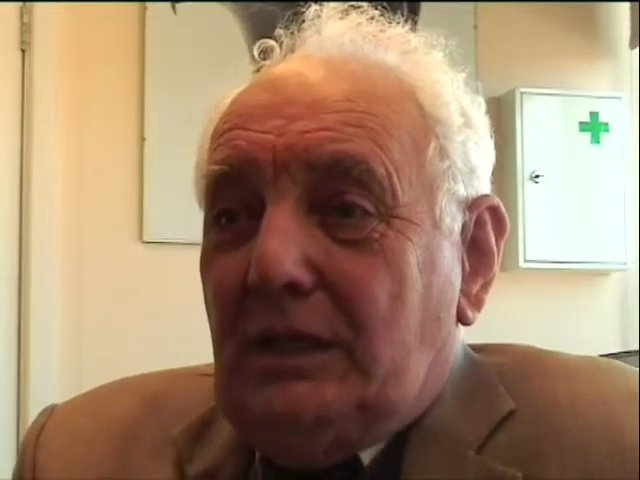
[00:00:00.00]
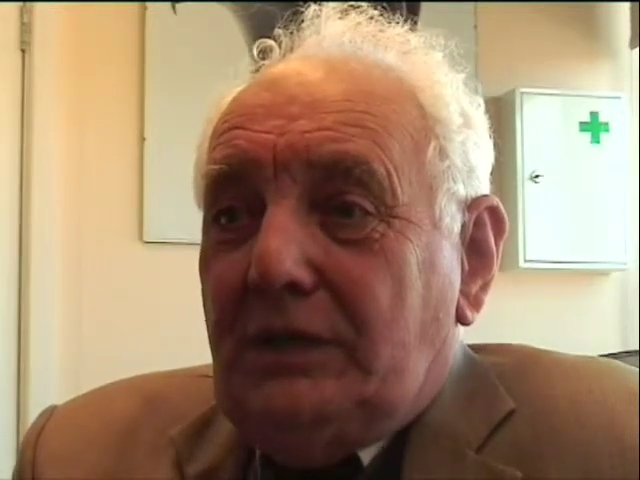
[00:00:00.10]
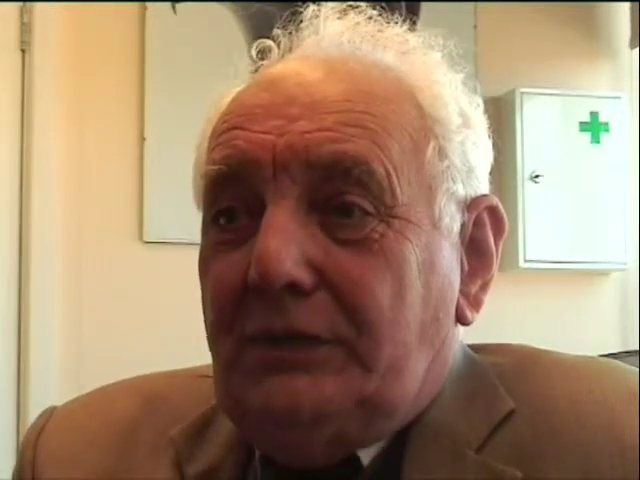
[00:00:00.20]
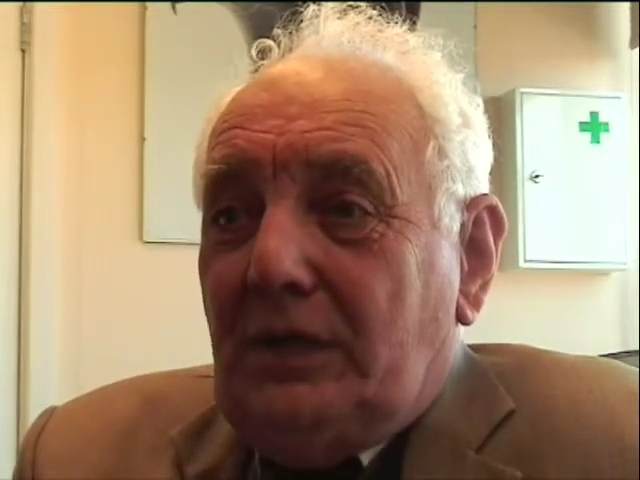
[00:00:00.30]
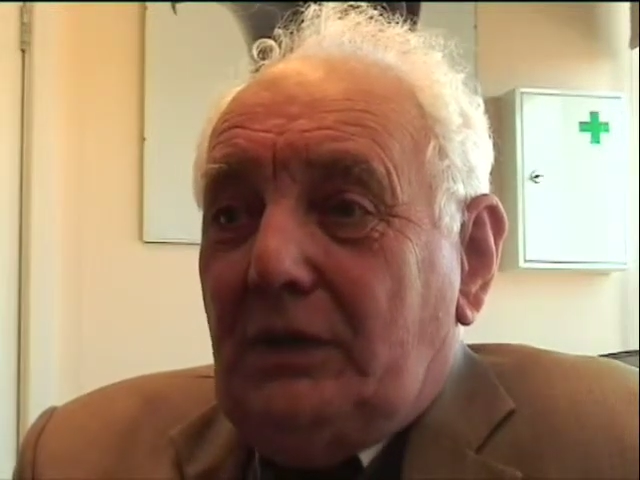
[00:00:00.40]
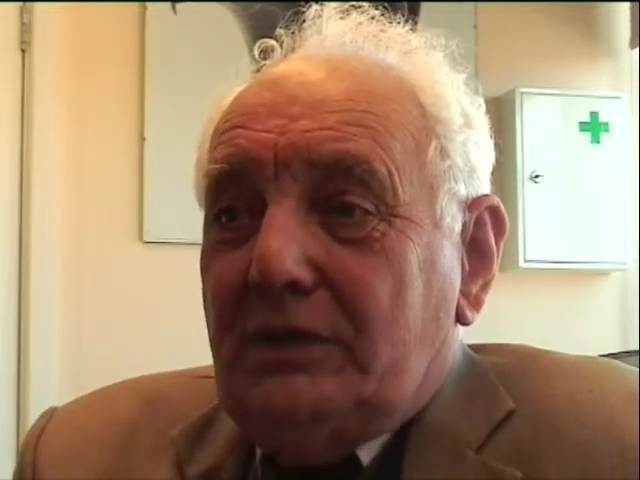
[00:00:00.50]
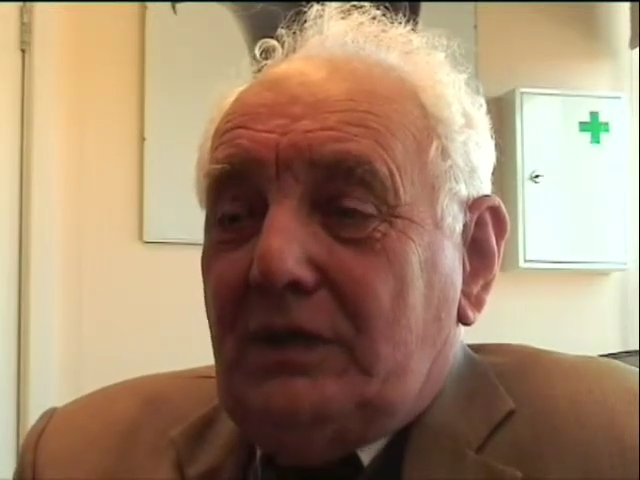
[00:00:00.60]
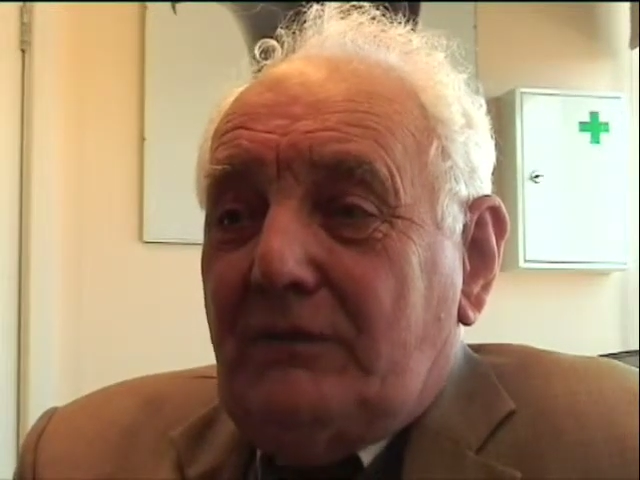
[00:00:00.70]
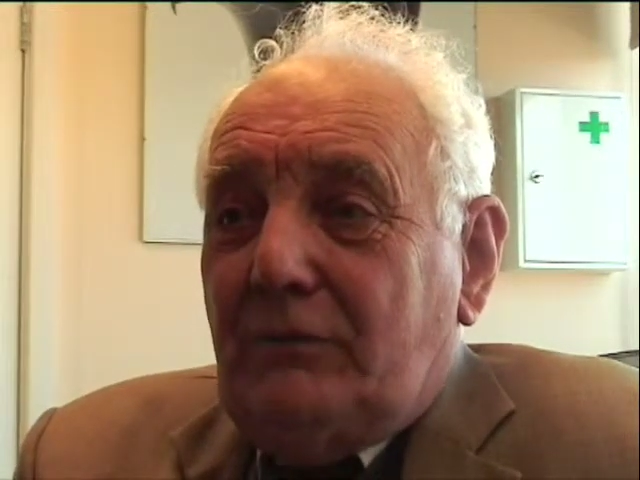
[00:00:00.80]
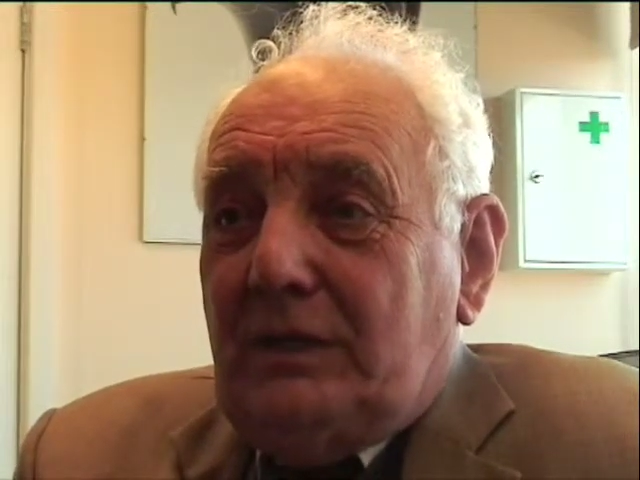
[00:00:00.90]
and asked
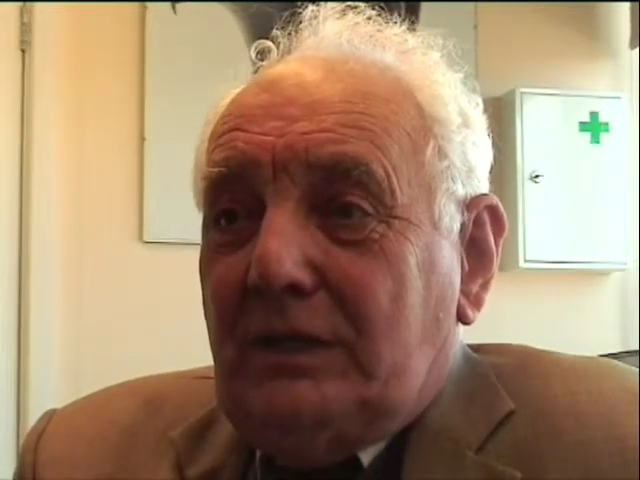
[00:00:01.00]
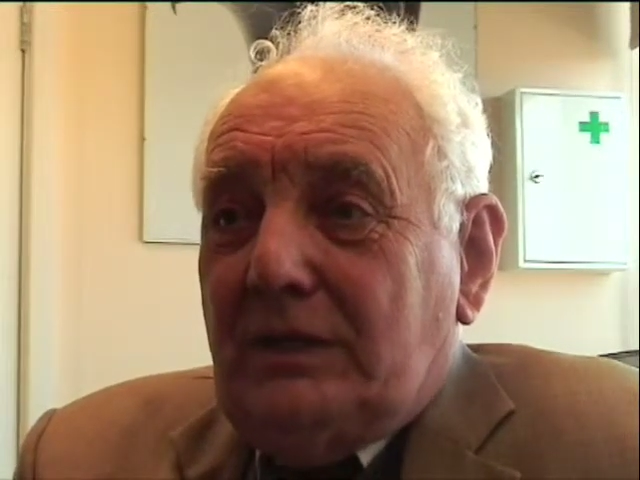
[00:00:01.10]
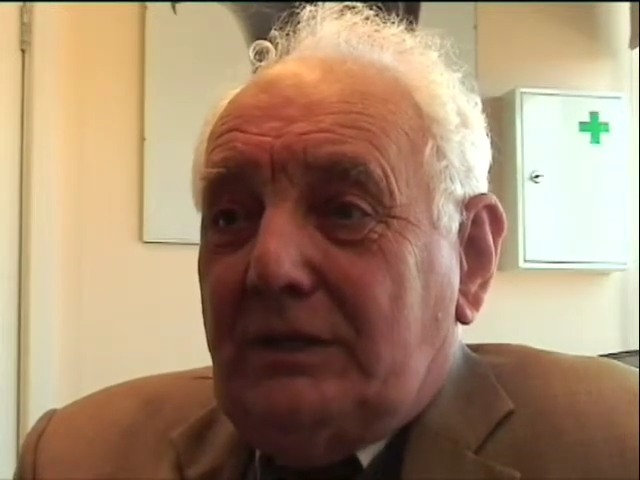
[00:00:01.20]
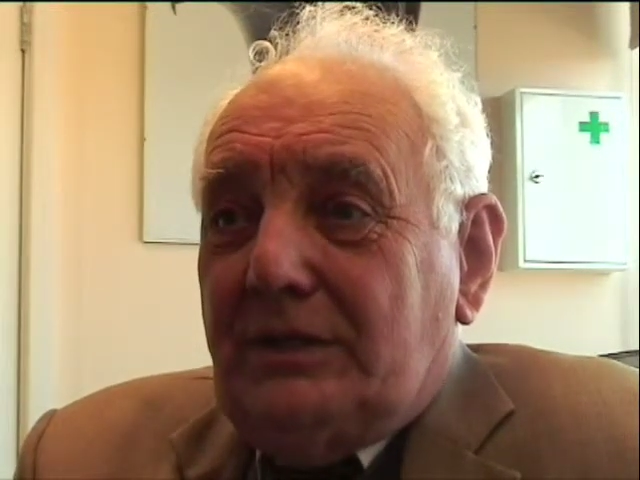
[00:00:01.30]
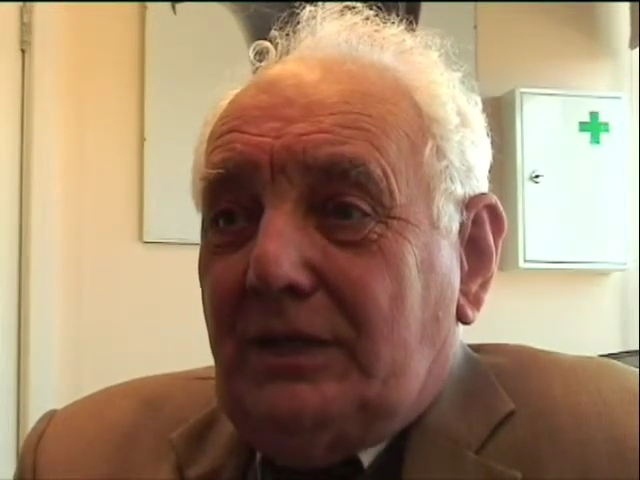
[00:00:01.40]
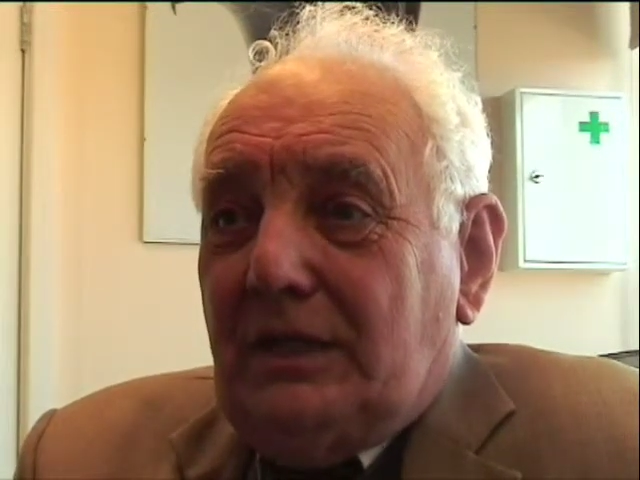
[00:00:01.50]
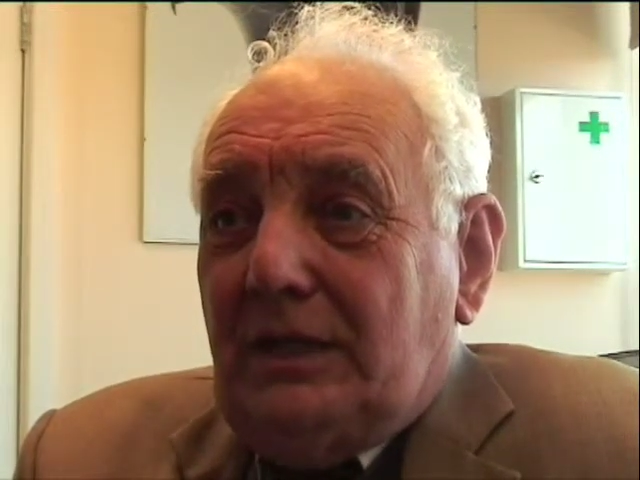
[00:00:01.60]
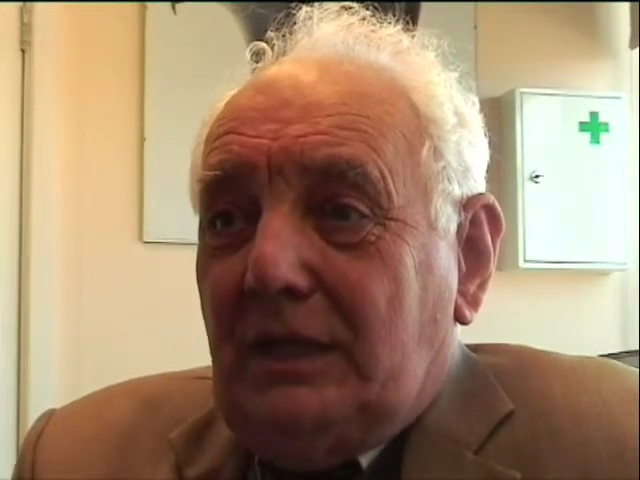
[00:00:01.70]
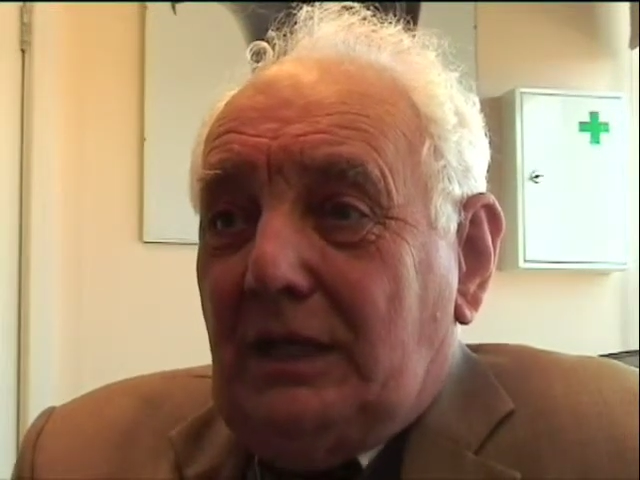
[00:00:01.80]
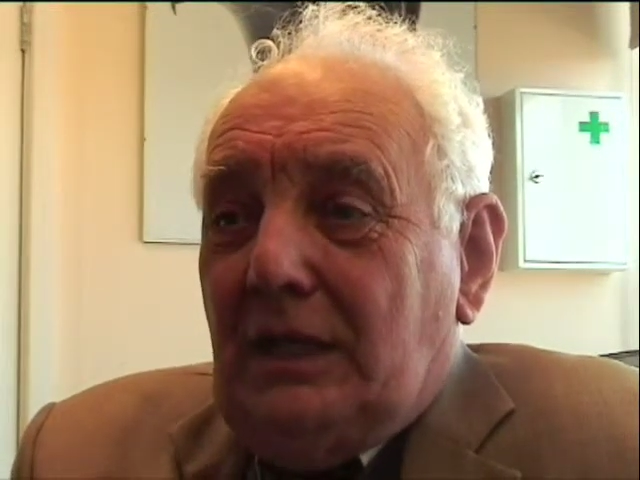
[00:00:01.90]
if we could
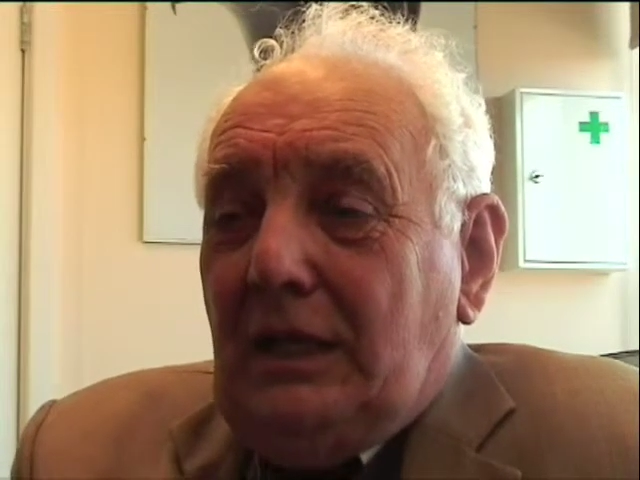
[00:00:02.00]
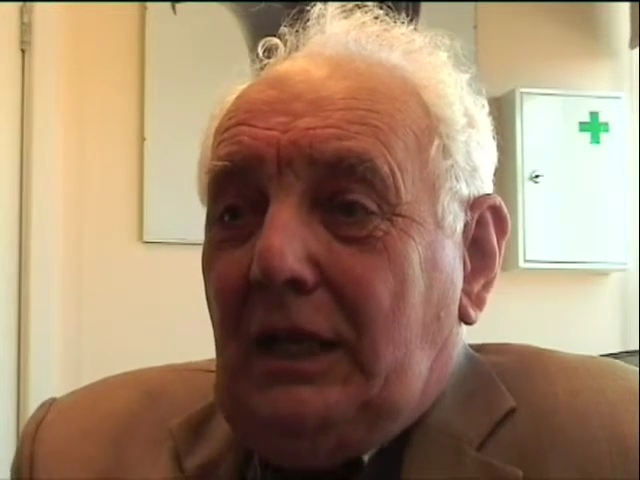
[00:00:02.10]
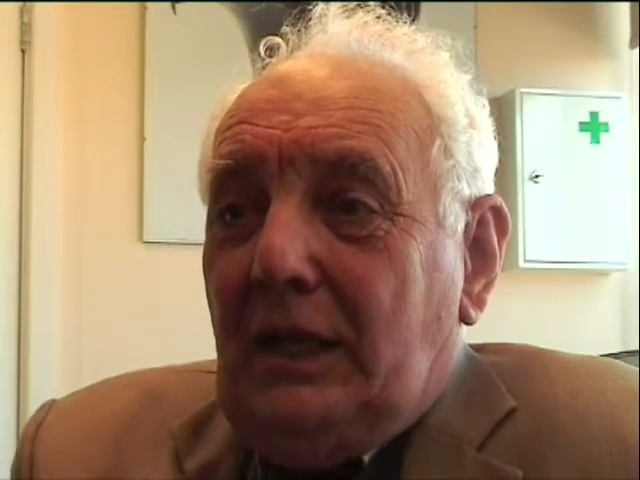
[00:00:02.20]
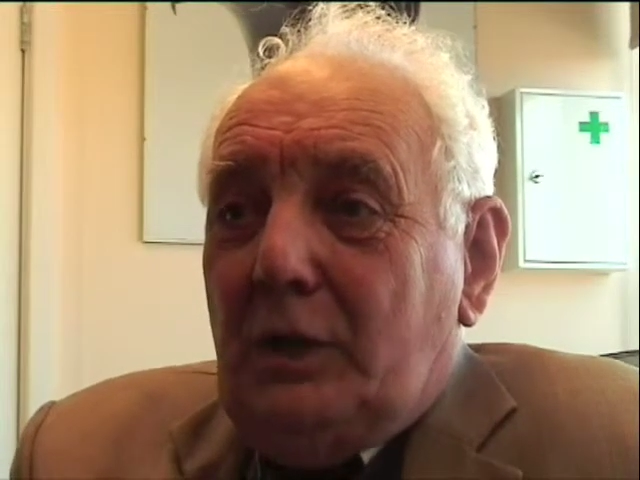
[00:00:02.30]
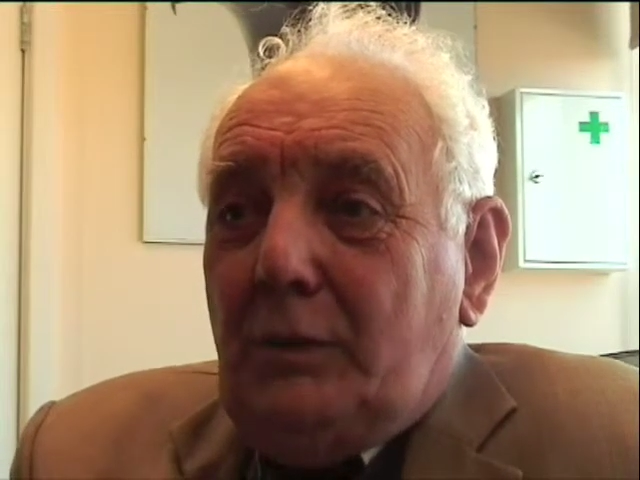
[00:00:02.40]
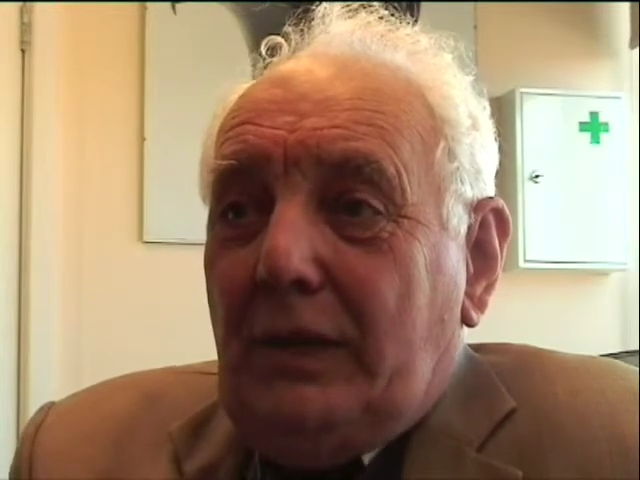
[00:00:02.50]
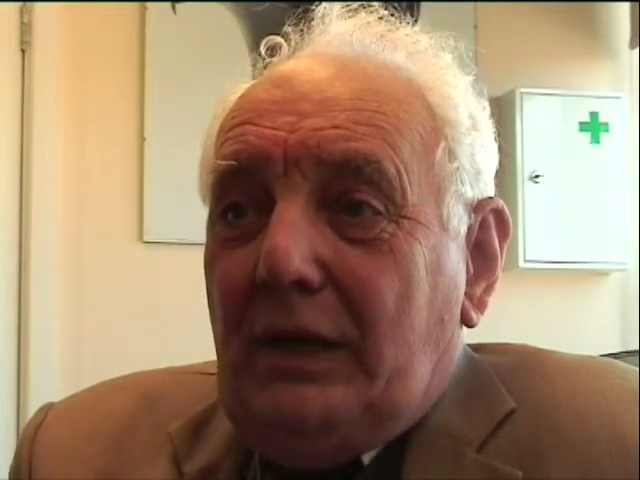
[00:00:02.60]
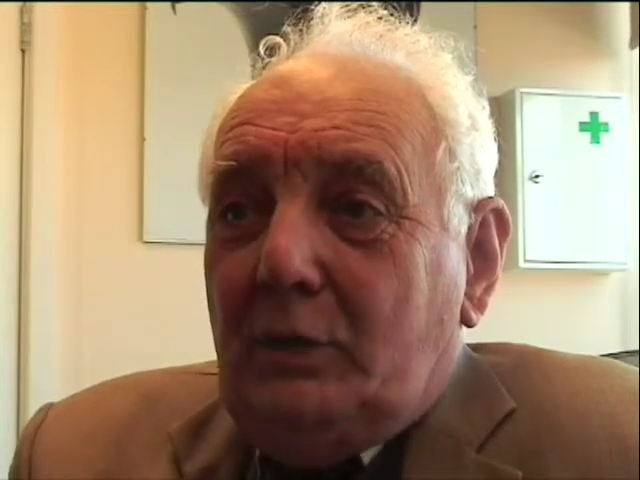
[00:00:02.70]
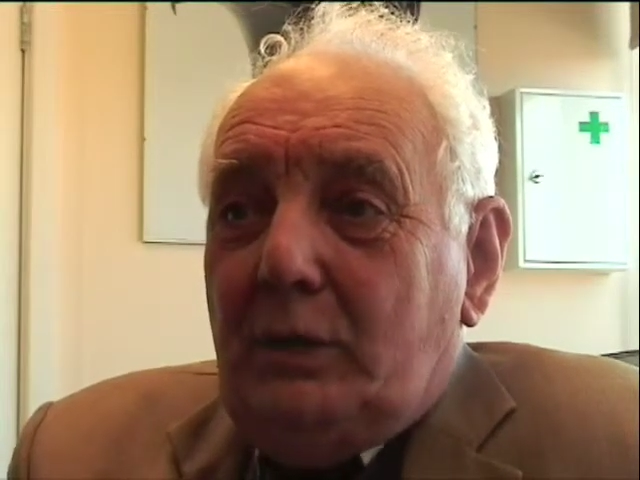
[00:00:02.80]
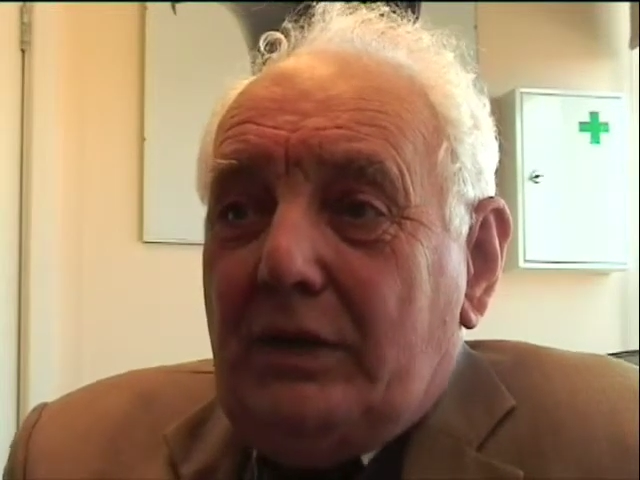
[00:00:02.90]
help
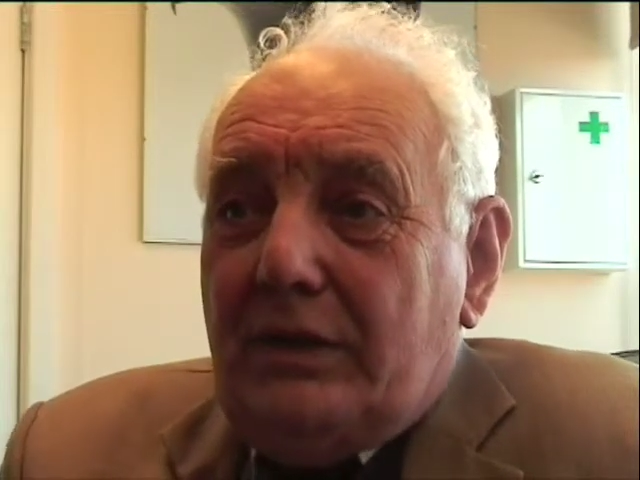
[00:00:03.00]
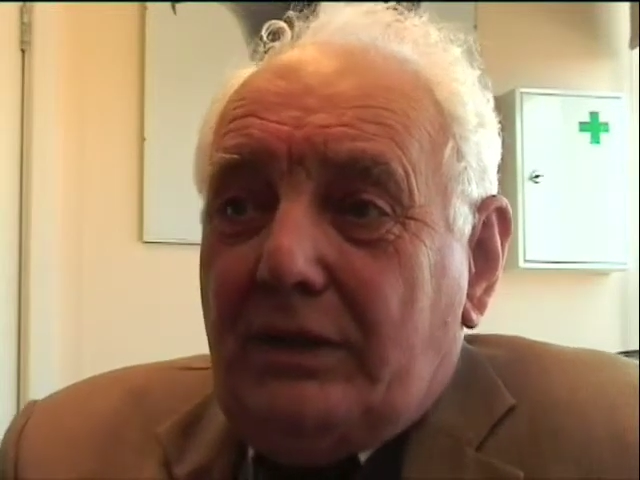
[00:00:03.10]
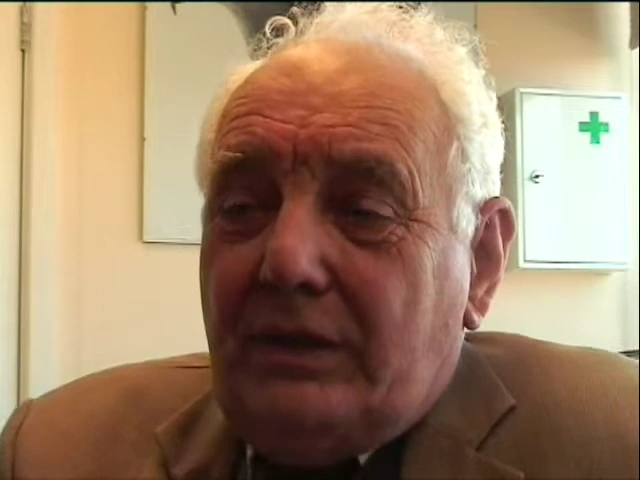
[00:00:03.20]
out with